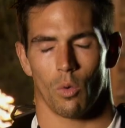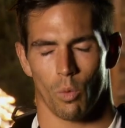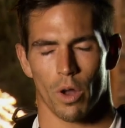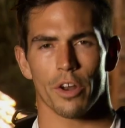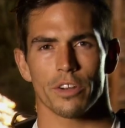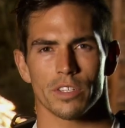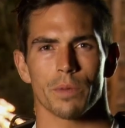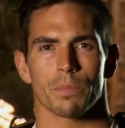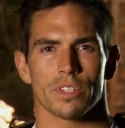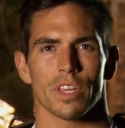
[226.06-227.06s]
one hundred
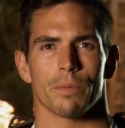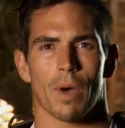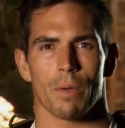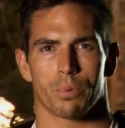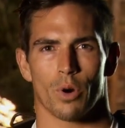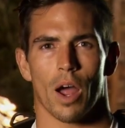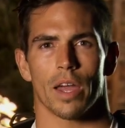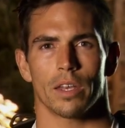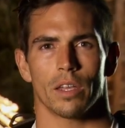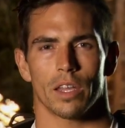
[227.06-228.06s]
ten percent my
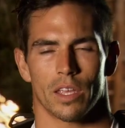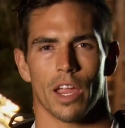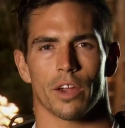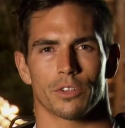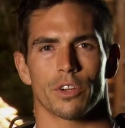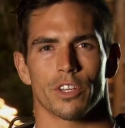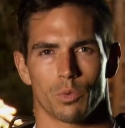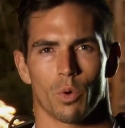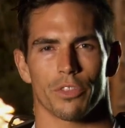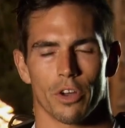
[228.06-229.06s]
pride and character
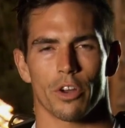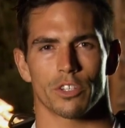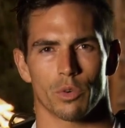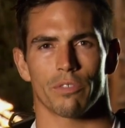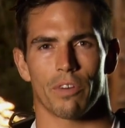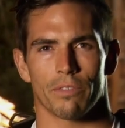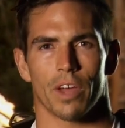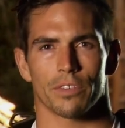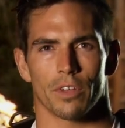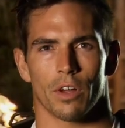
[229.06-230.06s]
is worth one hundred twenty-five
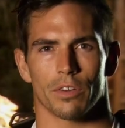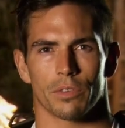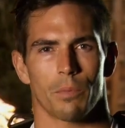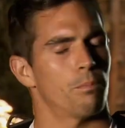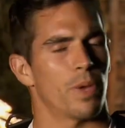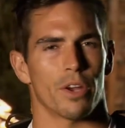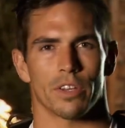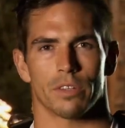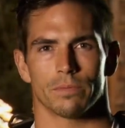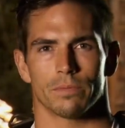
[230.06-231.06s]
thousand dollars, period.